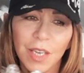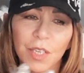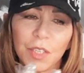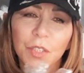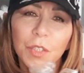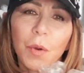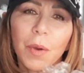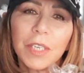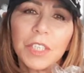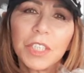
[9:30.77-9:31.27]

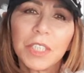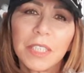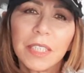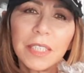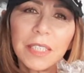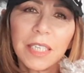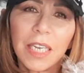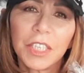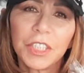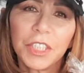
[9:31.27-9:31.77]
So I
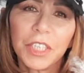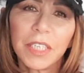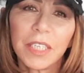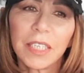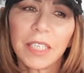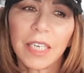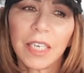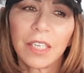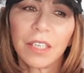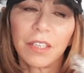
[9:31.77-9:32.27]
just touch it a
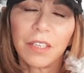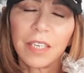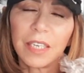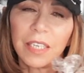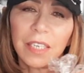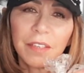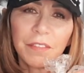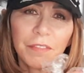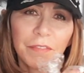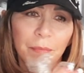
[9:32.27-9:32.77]
little,
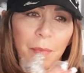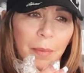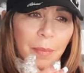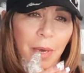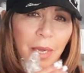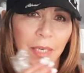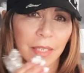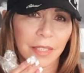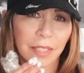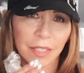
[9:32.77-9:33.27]
and if my
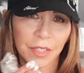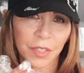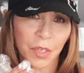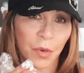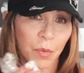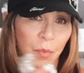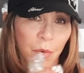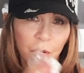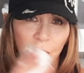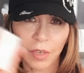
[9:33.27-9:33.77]
body says
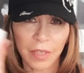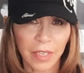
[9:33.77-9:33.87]
no more,